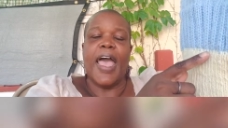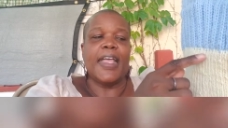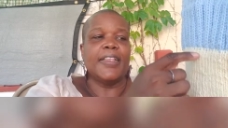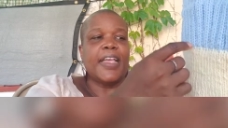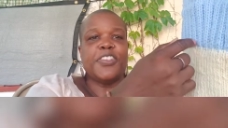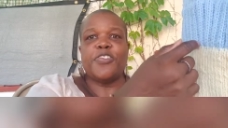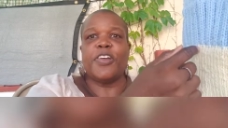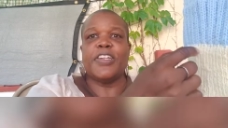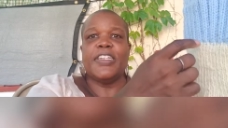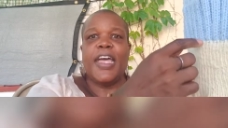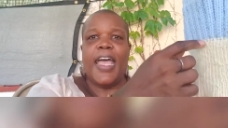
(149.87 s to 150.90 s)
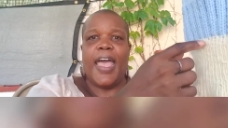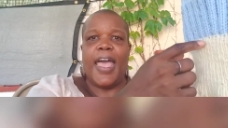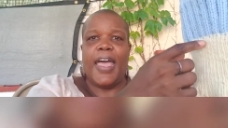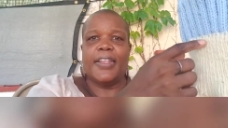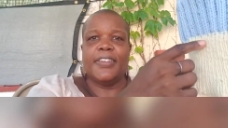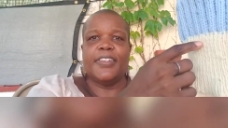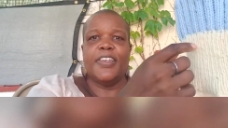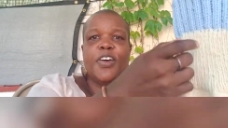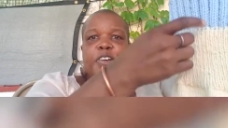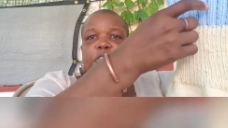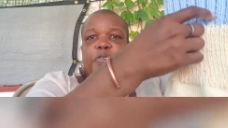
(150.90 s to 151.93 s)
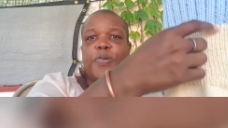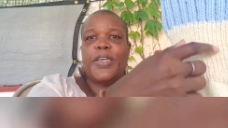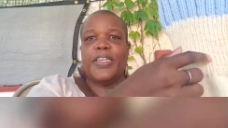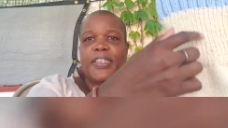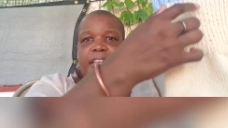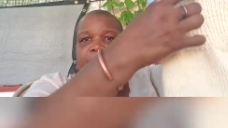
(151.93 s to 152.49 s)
and I started a hat going